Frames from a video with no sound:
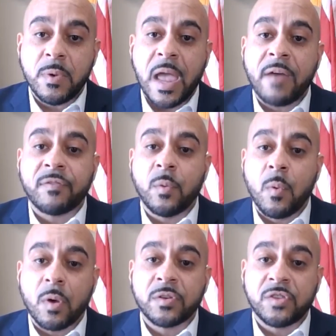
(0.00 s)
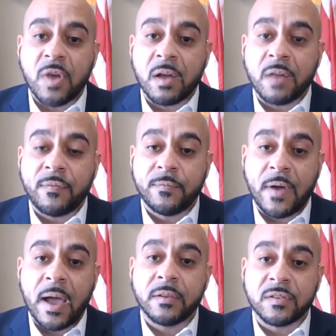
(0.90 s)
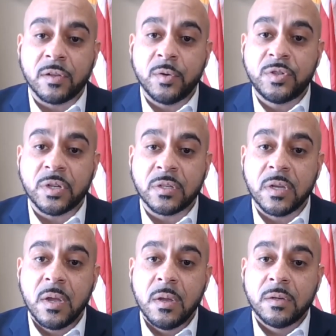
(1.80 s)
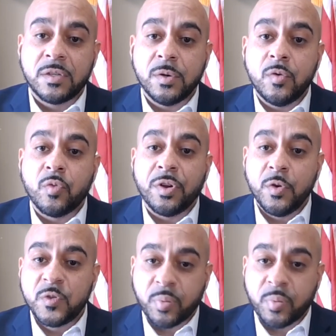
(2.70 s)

We have to work to try to find the solutions to reduce